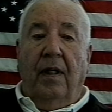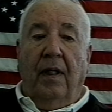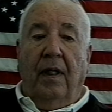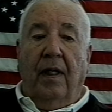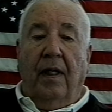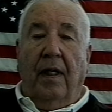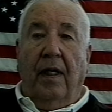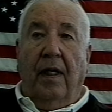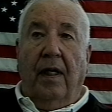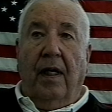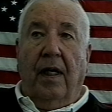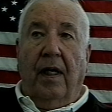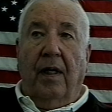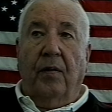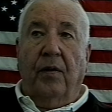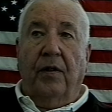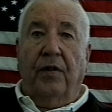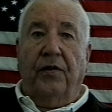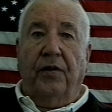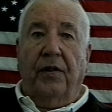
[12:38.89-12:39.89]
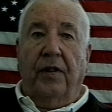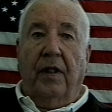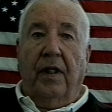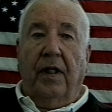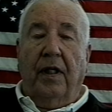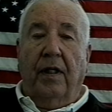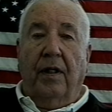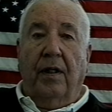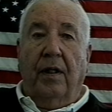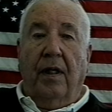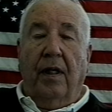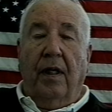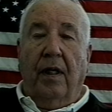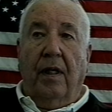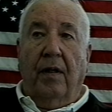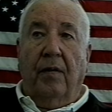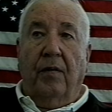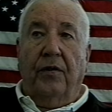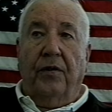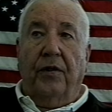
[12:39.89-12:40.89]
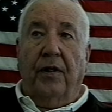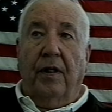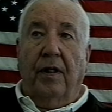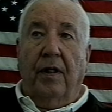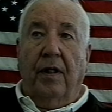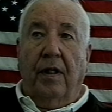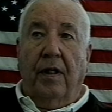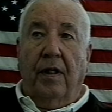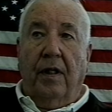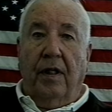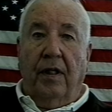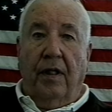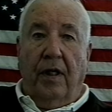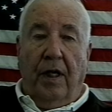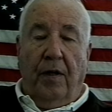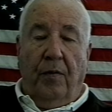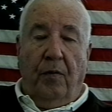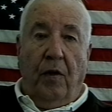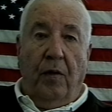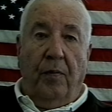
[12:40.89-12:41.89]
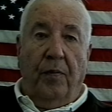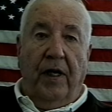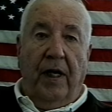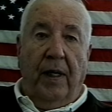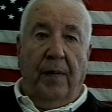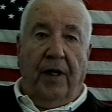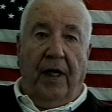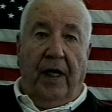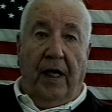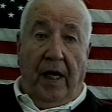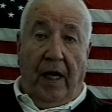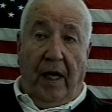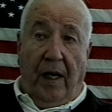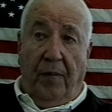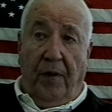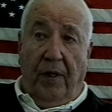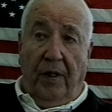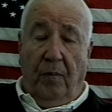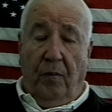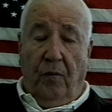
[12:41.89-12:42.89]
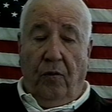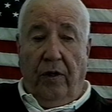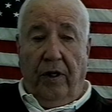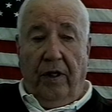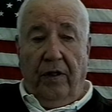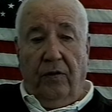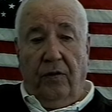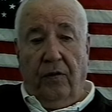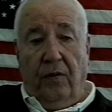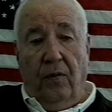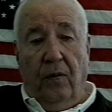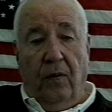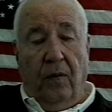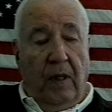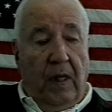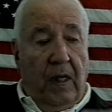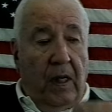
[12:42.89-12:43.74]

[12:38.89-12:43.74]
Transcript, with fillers: Uh, I was in, uh, I was in, uh, at Wilbraham Academy, the boarding school,